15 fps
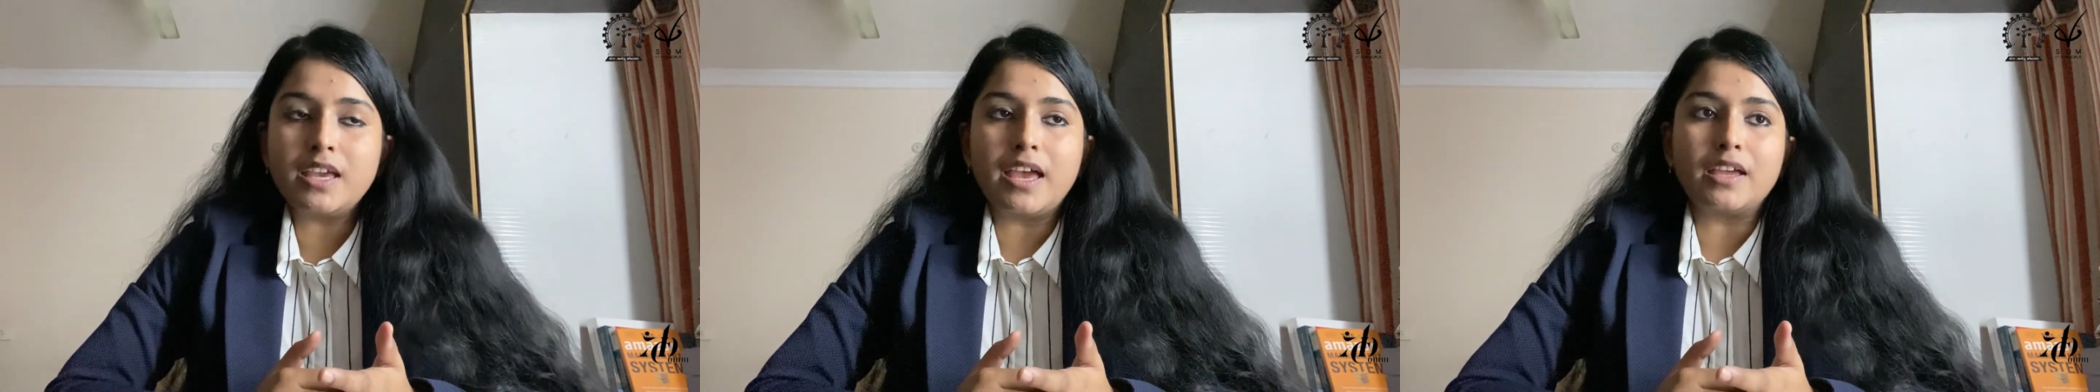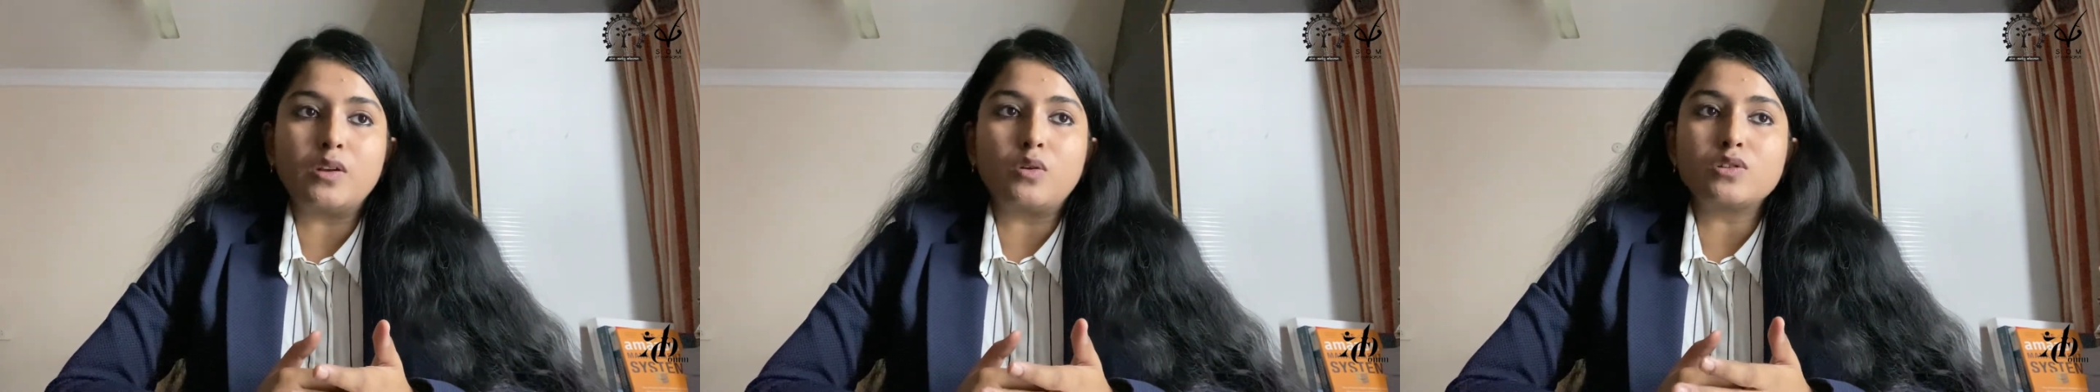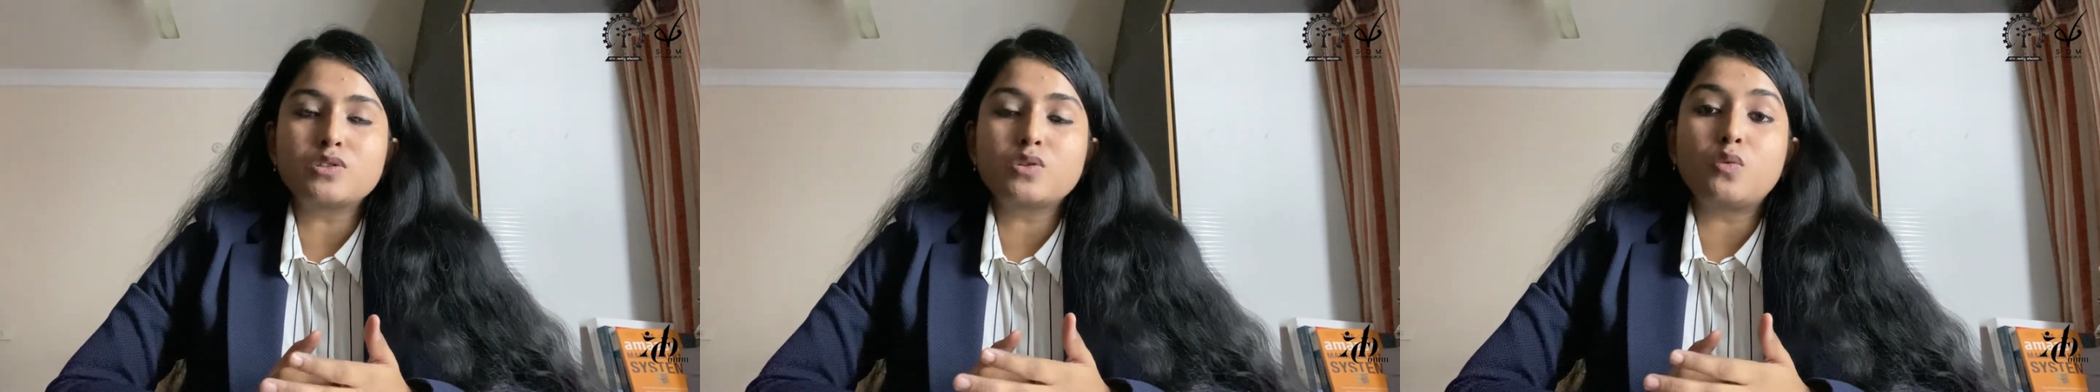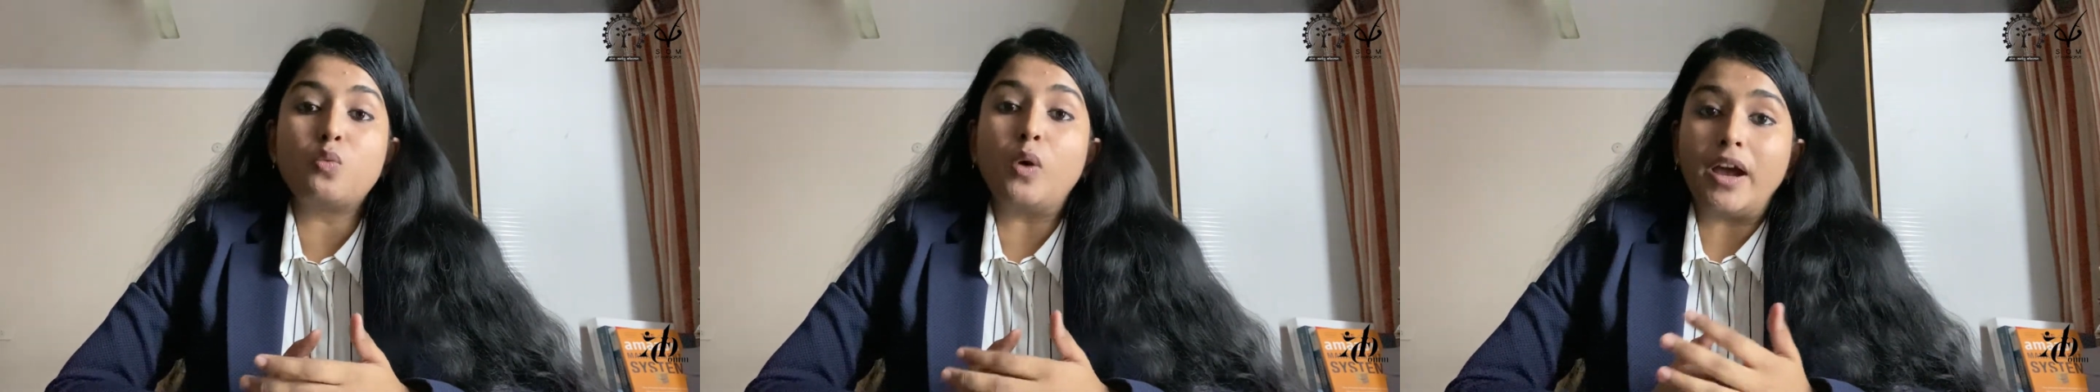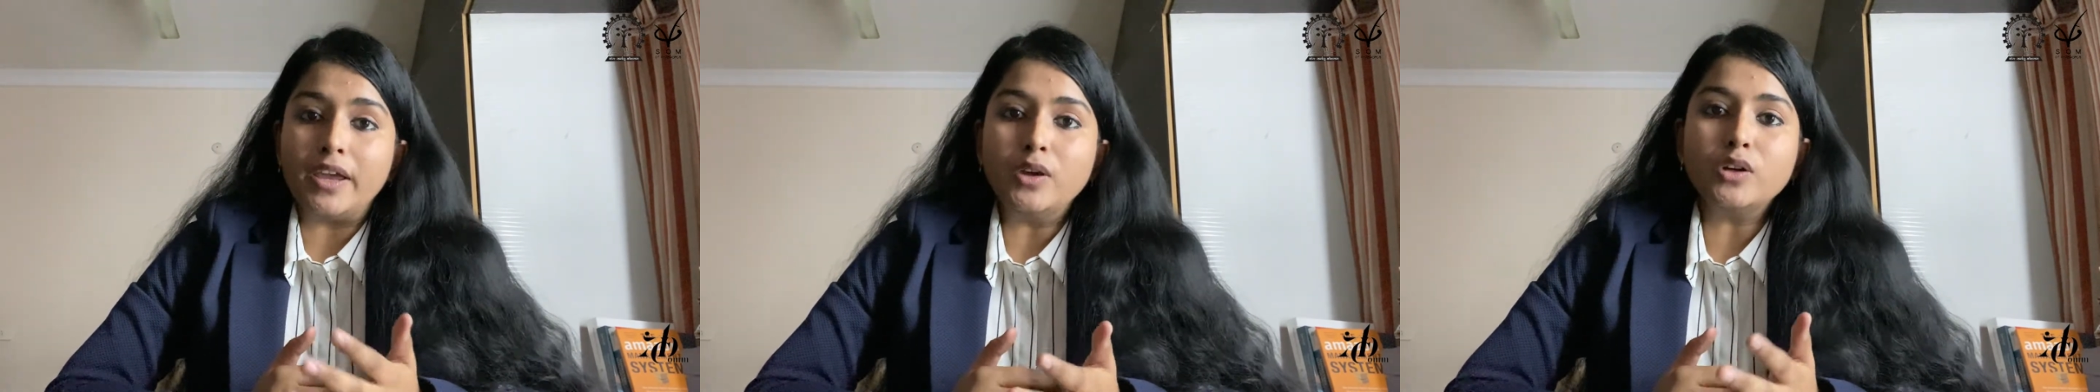and also
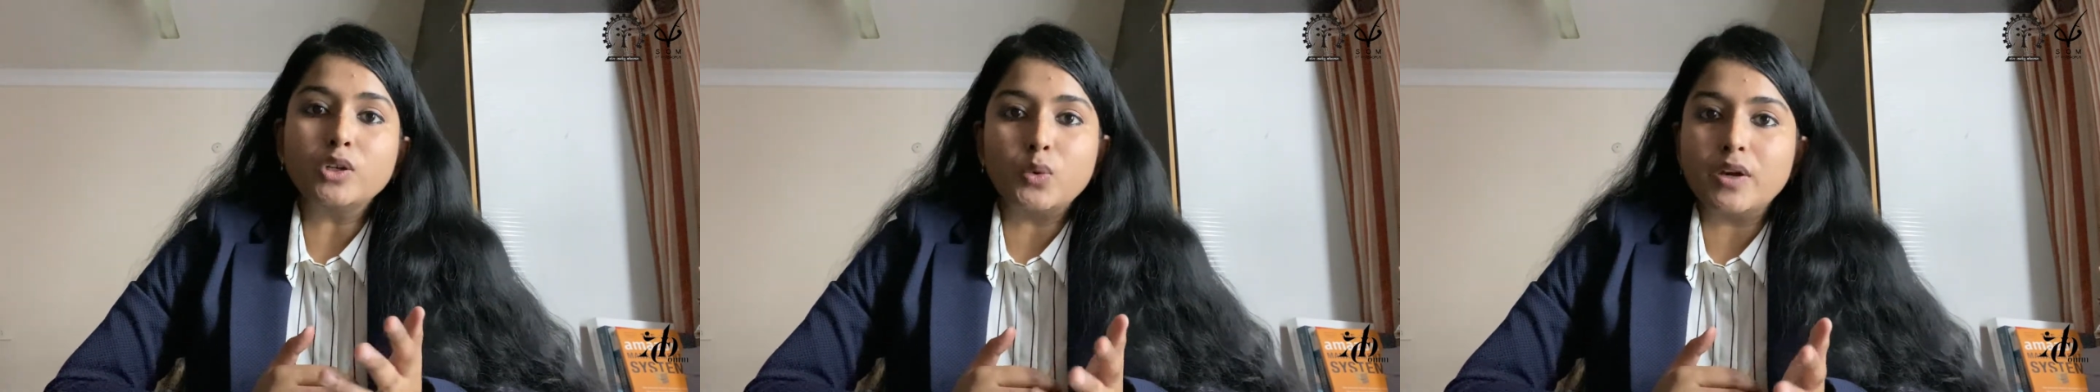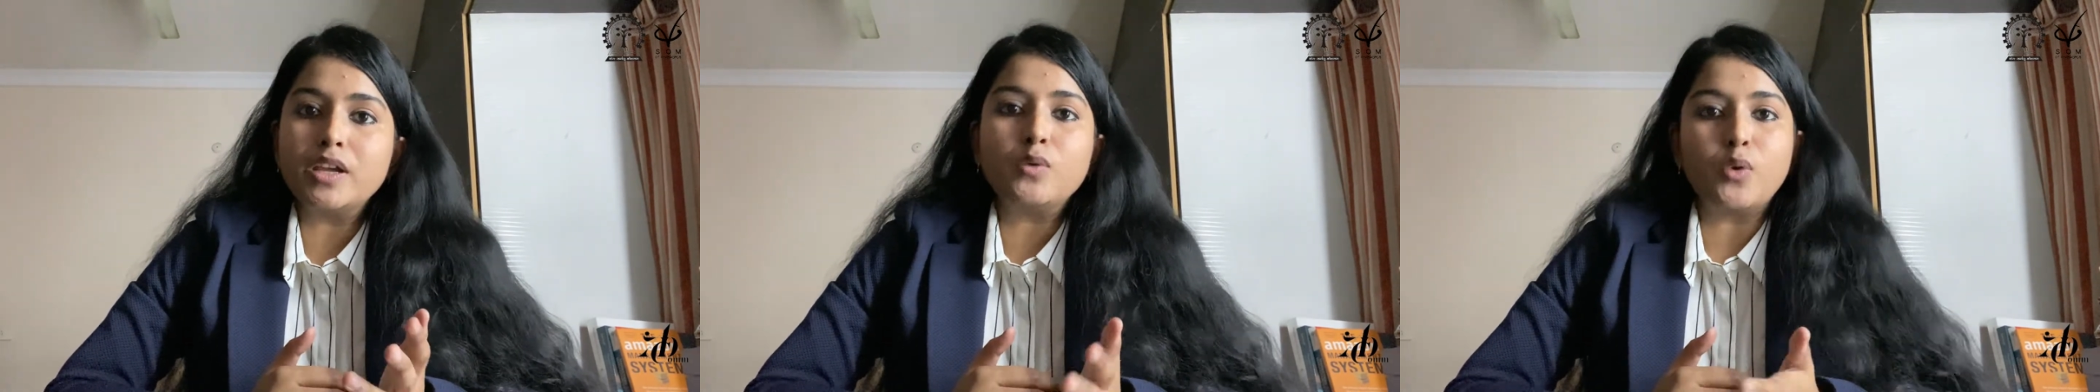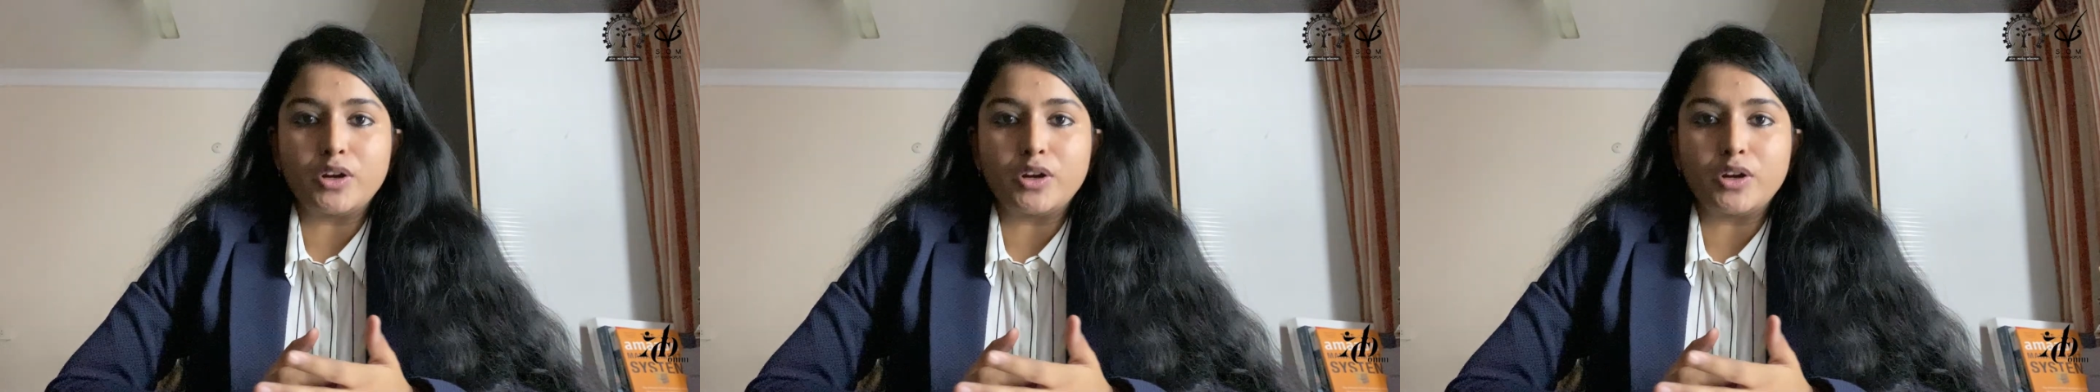why you're doing